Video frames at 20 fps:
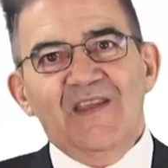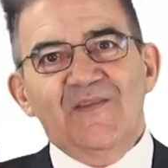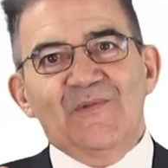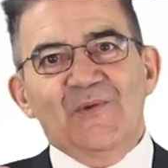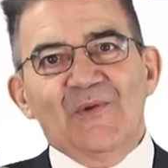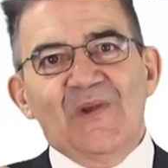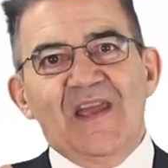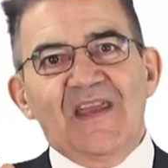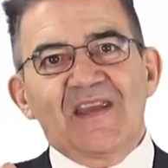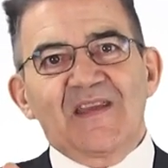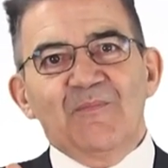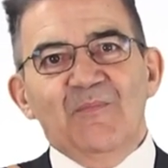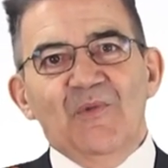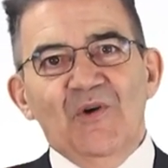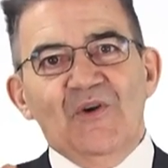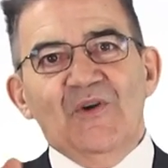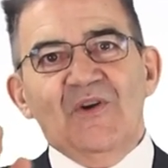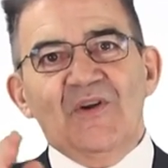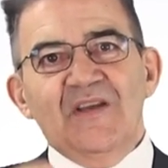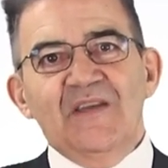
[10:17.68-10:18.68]
If you like
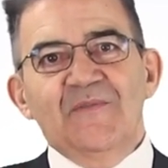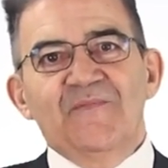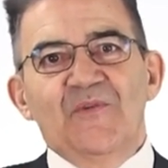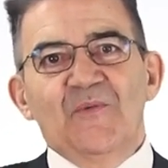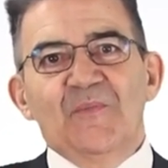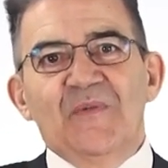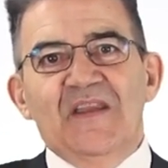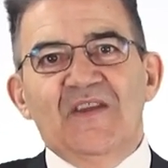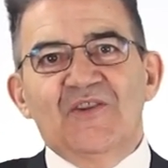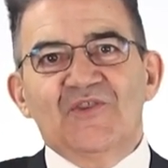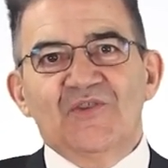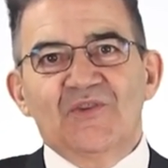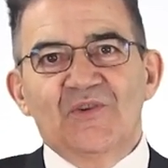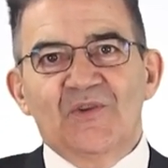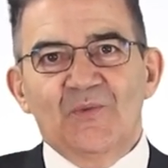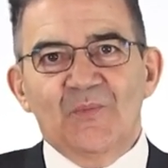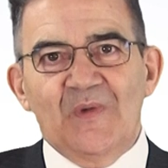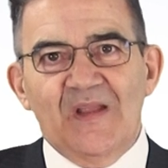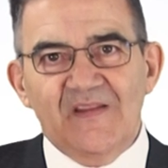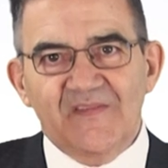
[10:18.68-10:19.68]
more information
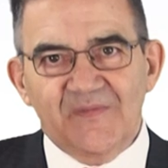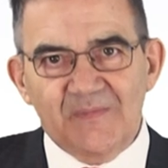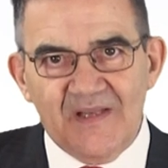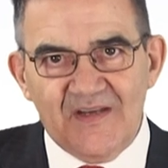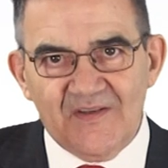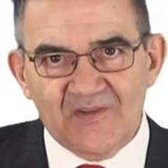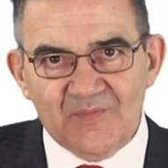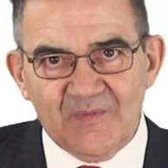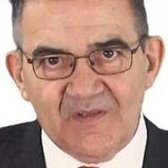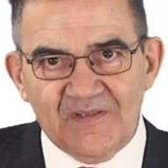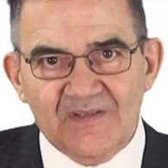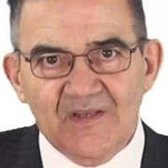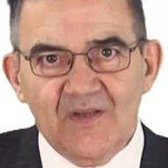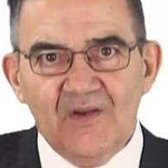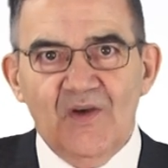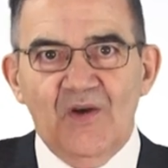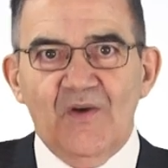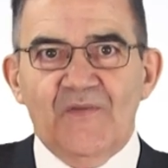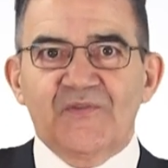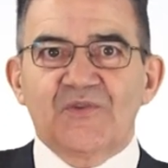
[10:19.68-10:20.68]
on wealth management,
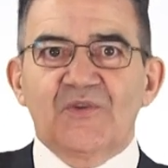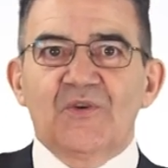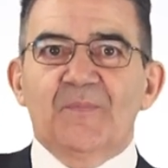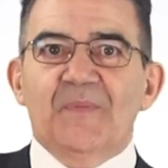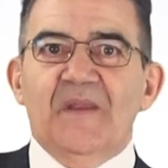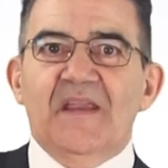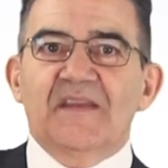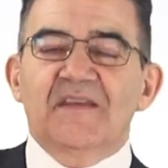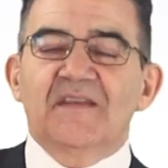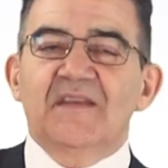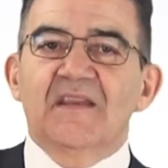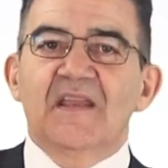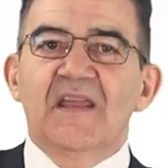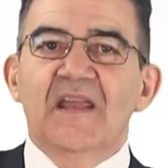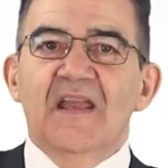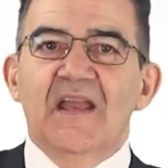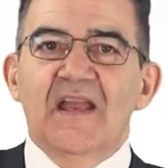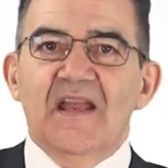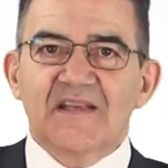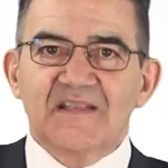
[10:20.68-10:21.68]
offshore banking,
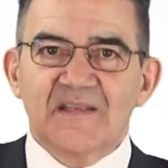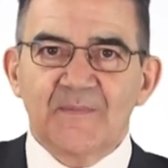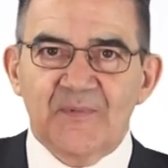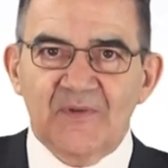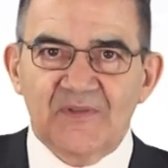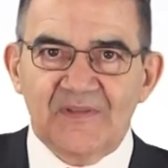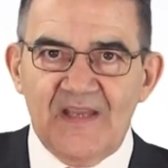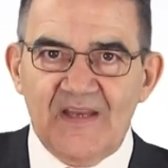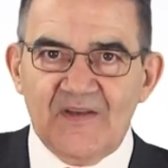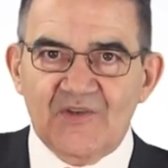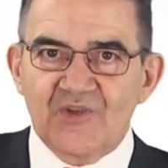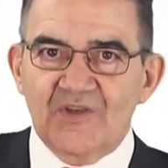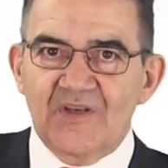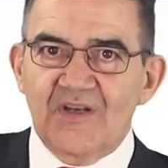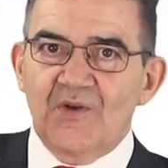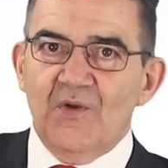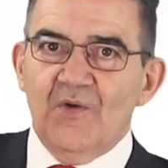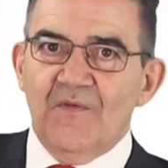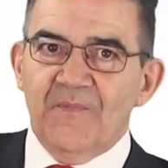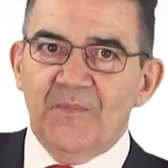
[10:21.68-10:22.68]
asset protection,
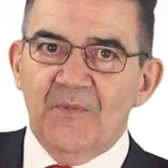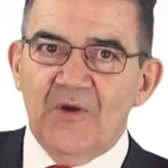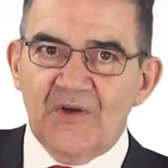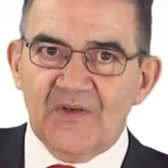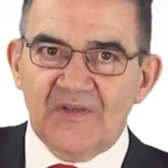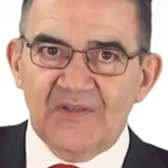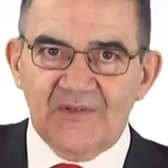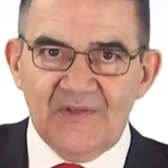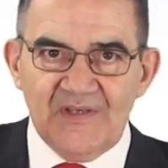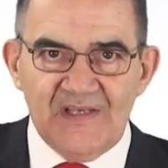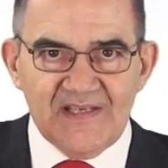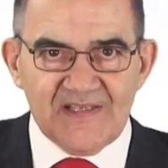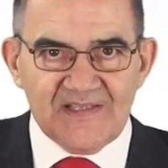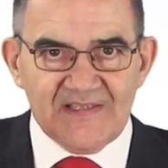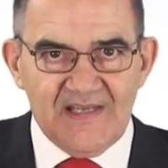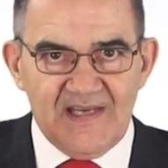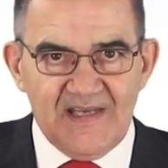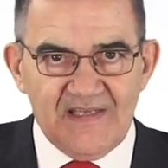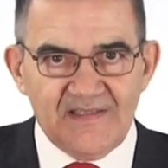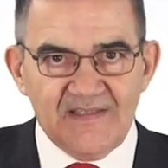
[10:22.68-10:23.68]
and off-market real
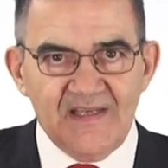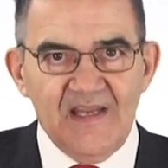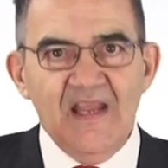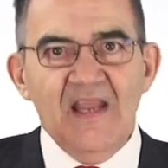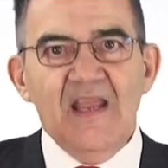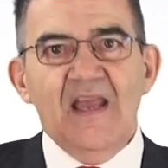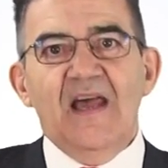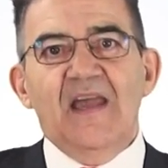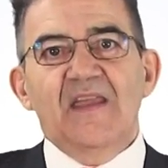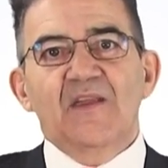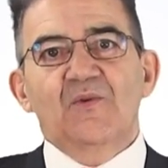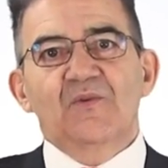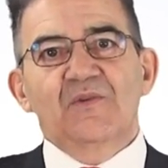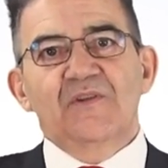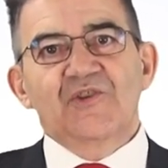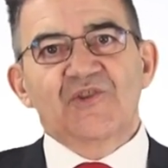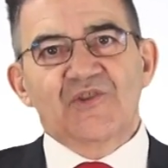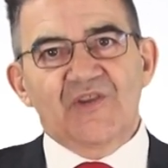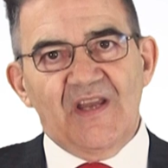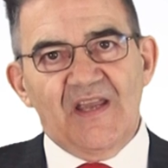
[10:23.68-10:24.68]
estate, I
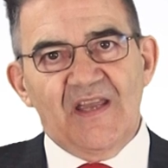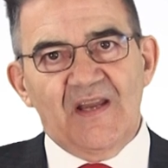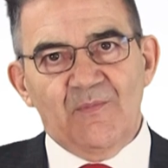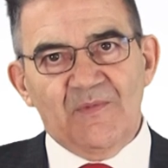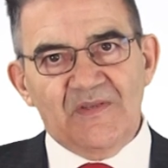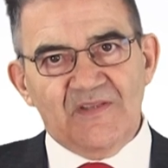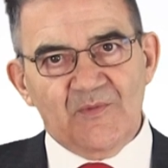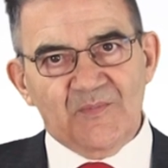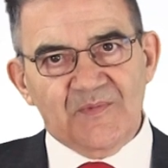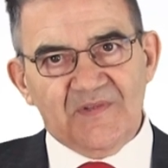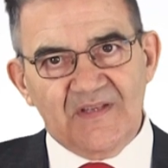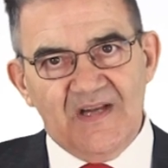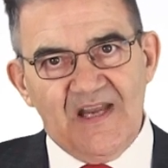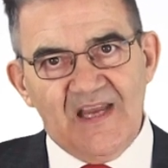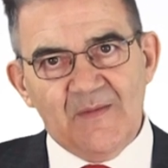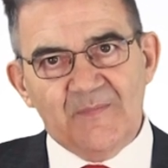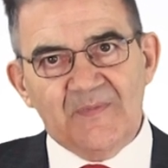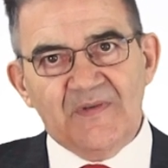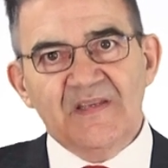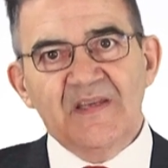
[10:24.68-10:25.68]
only share with
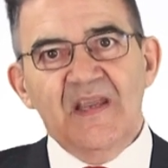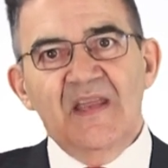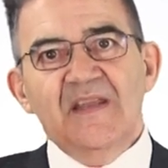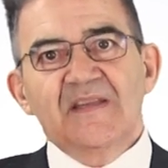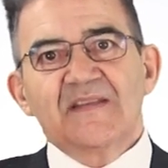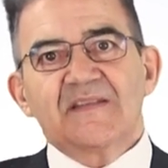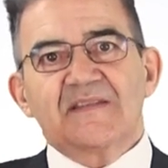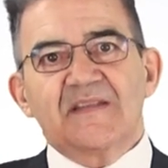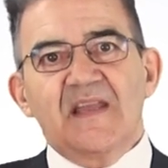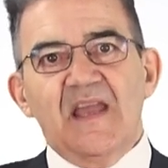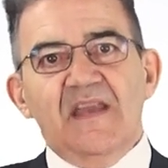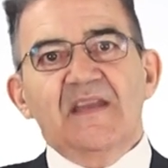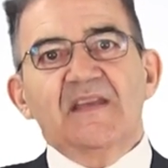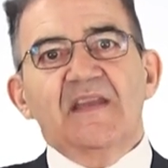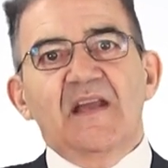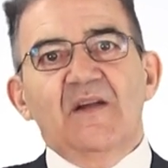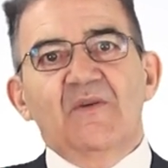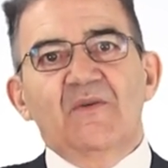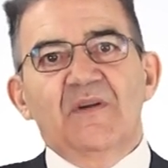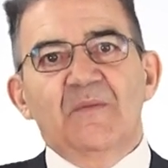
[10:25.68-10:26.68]
subscribers,
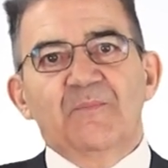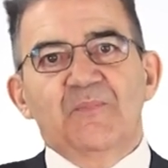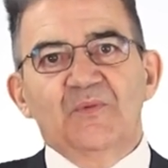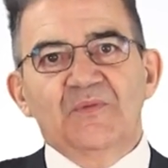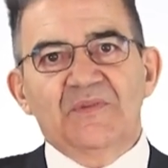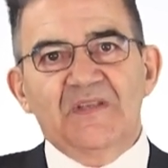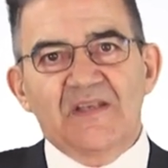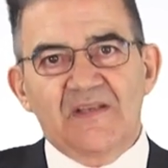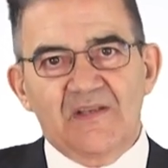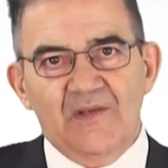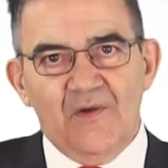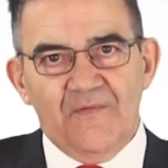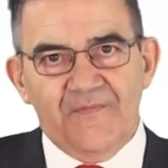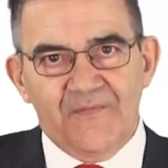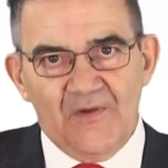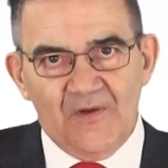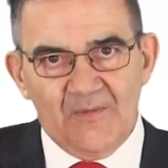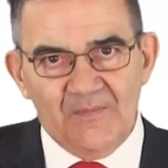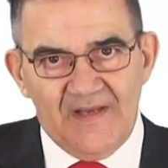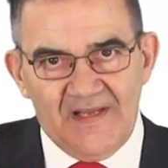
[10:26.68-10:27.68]
sign our boutique law
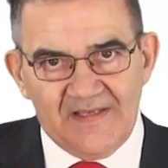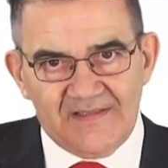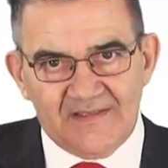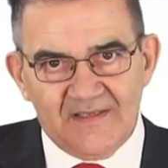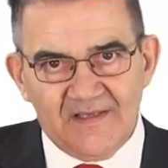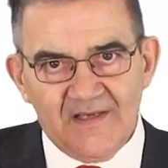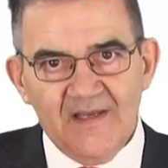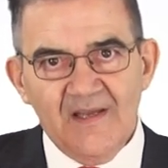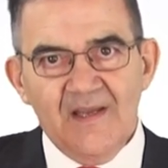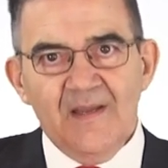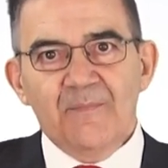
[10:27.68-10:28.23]
firm letter.